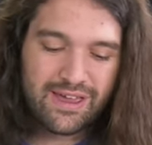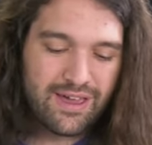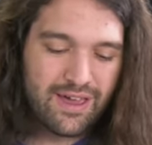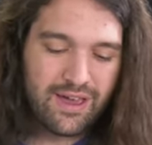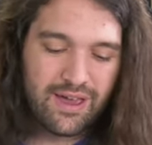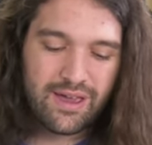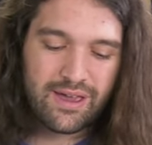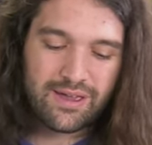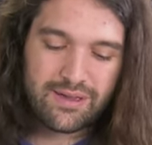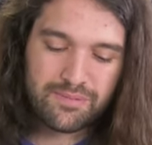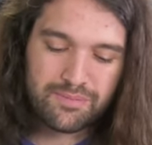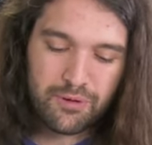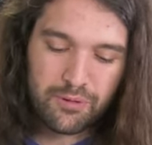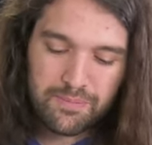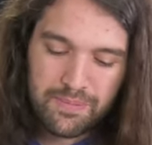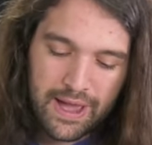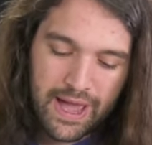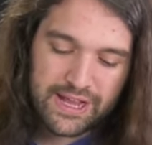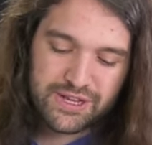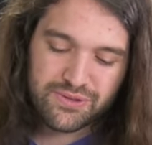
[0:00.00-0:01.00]
uh,
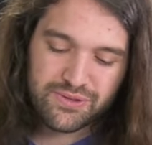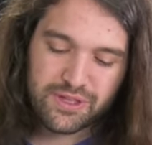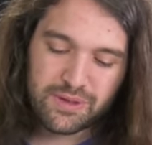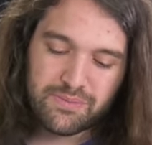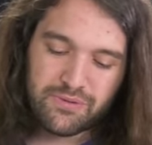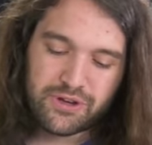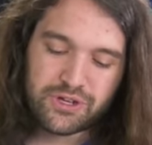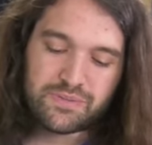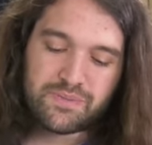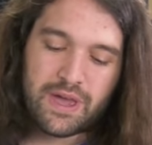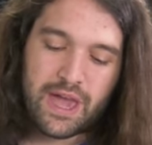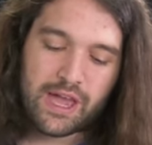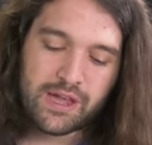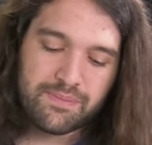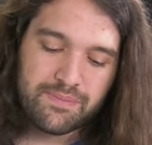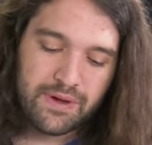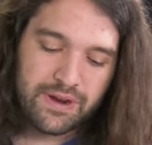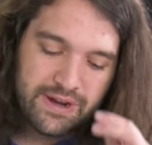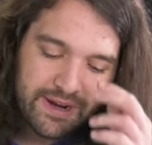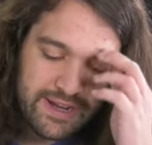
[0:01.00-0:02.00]
perpetually pushed
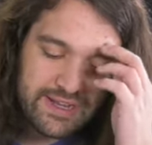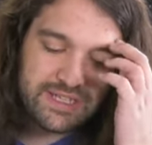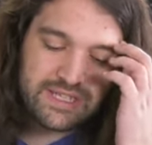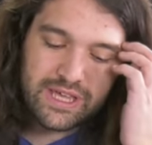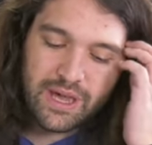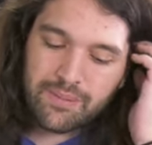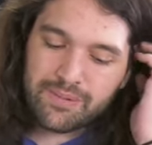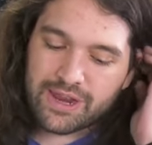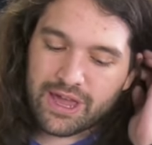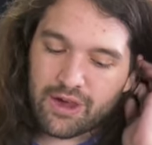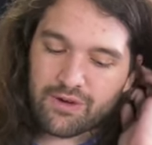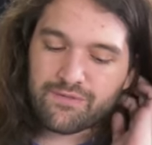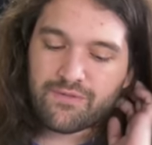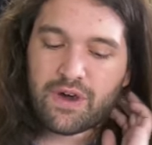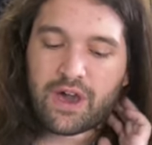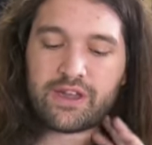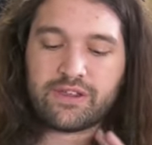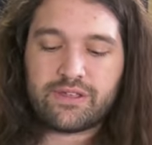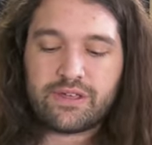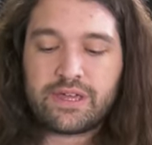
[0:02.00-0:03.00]
back, but it is coming out
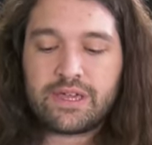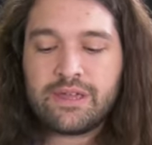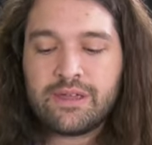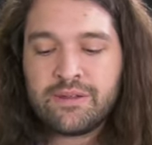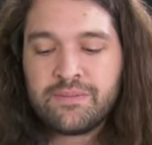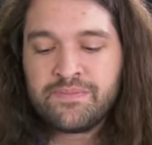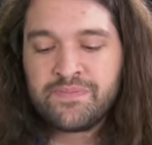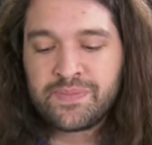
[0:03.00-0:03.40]
finally.